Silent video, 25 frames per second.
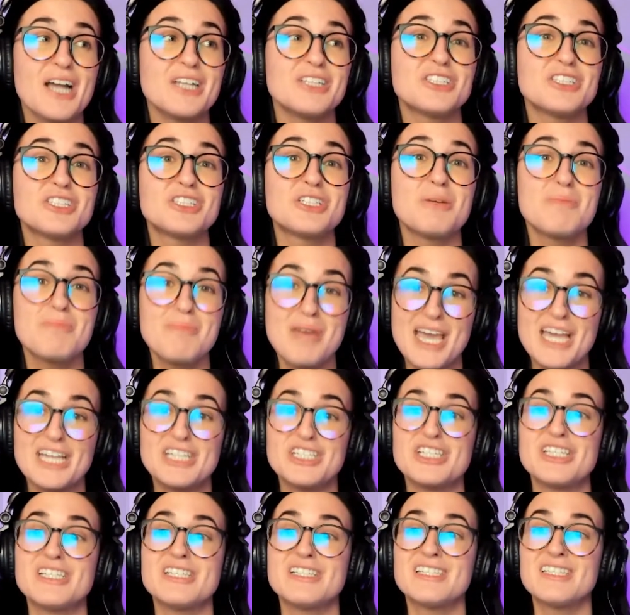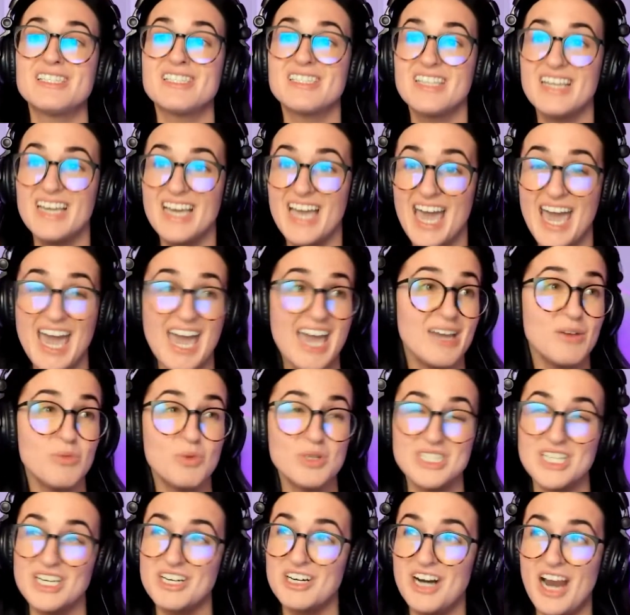touched Paige's head,
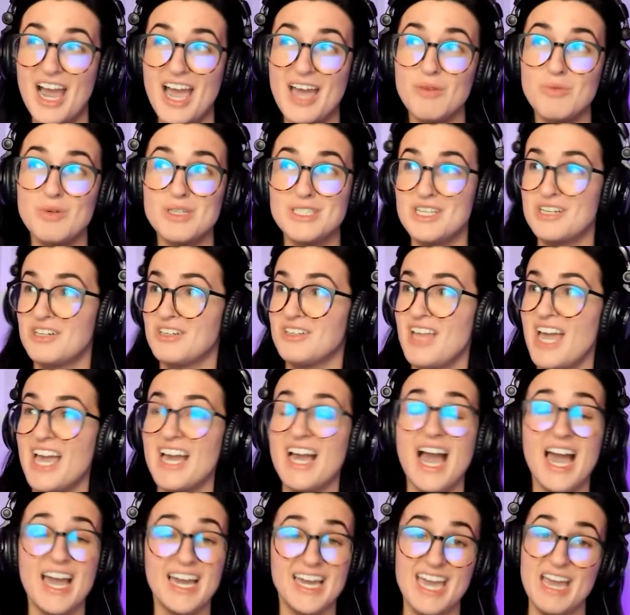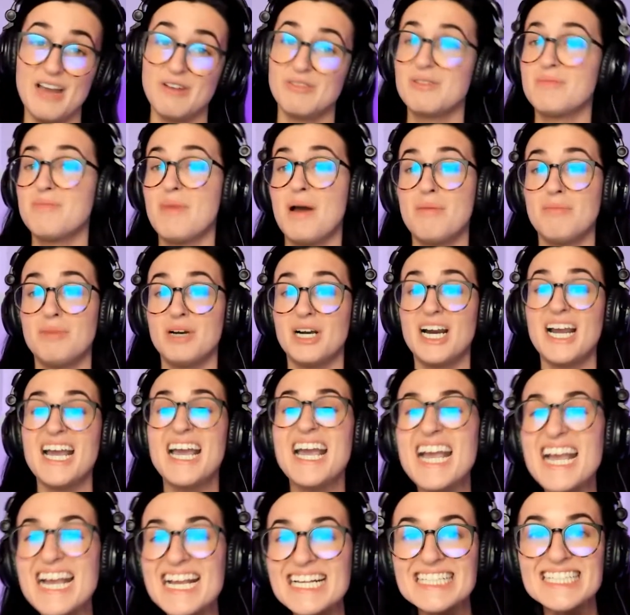was it her head? Was it her leg? I can't remember.
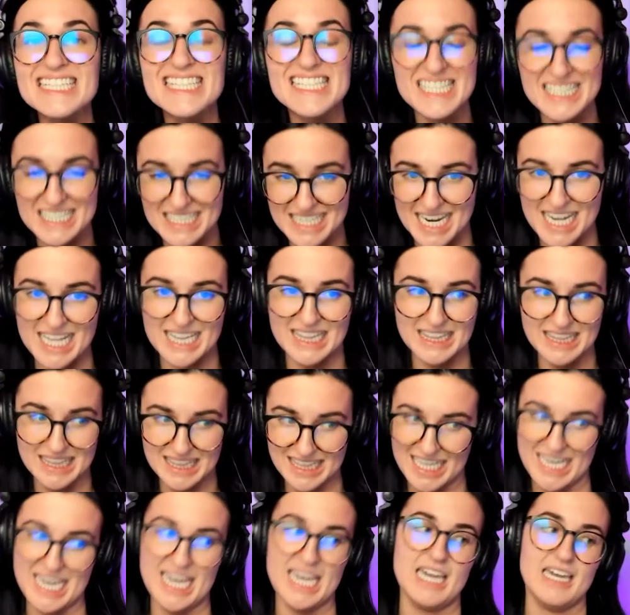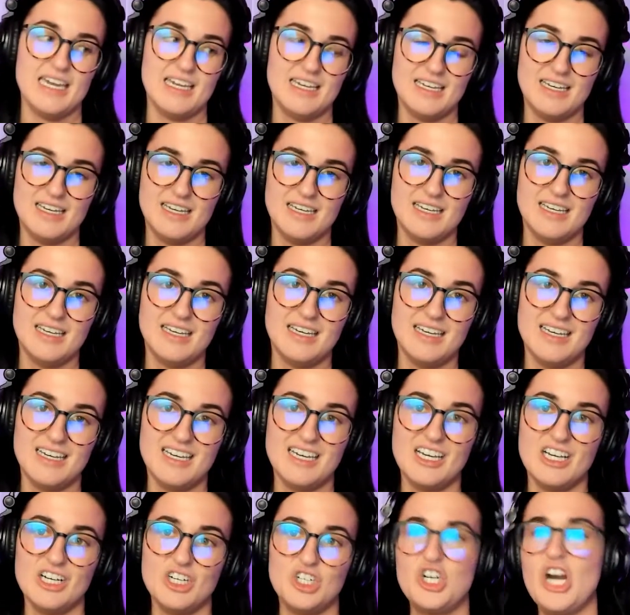Instantly,
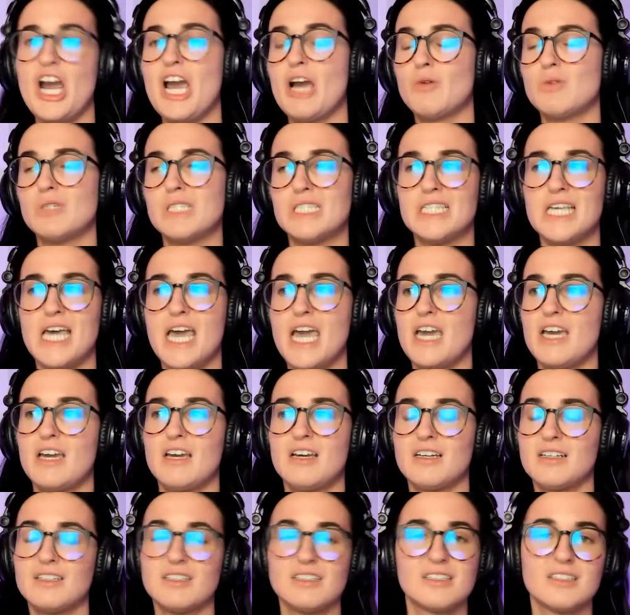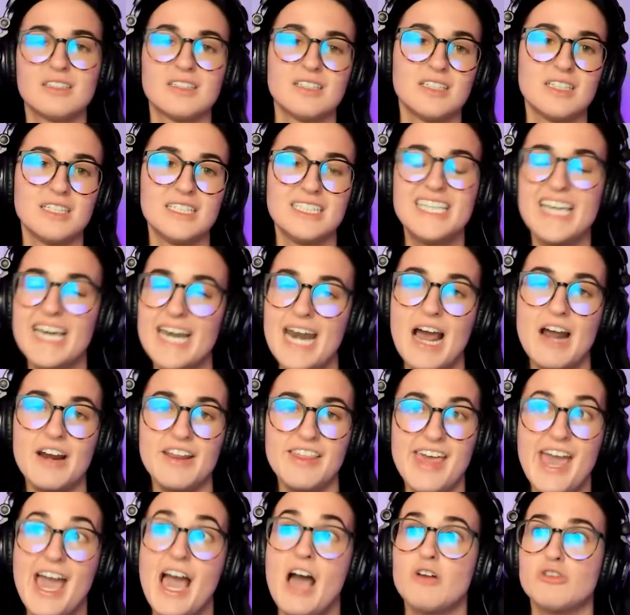Craig was like, get
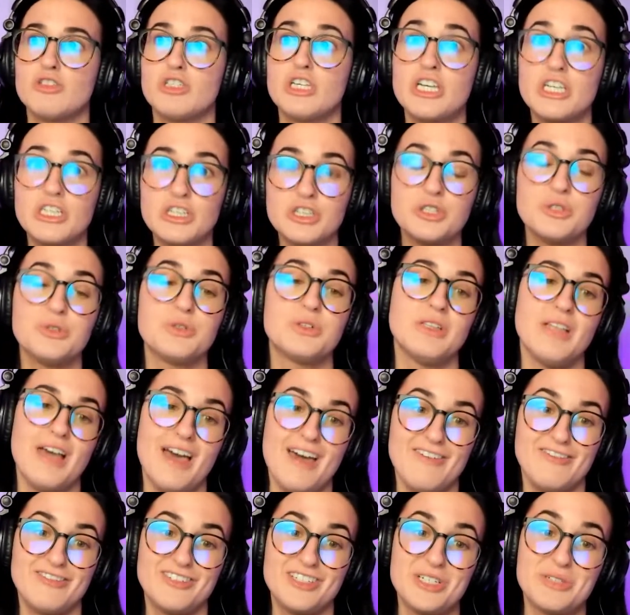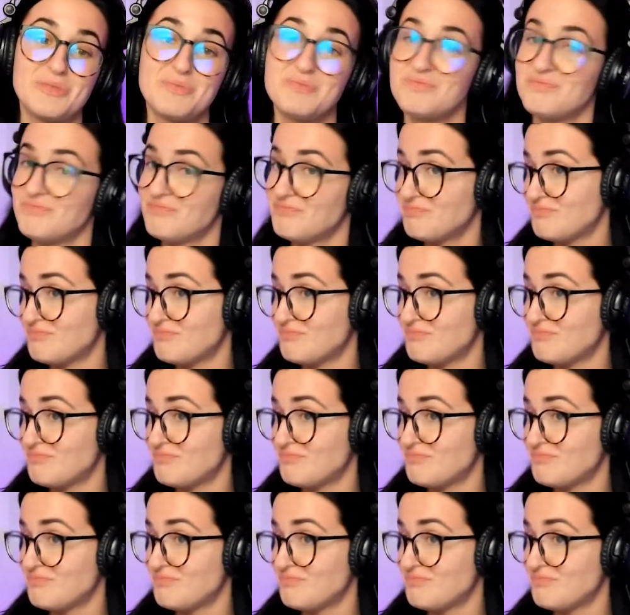out of the house. And Luke left.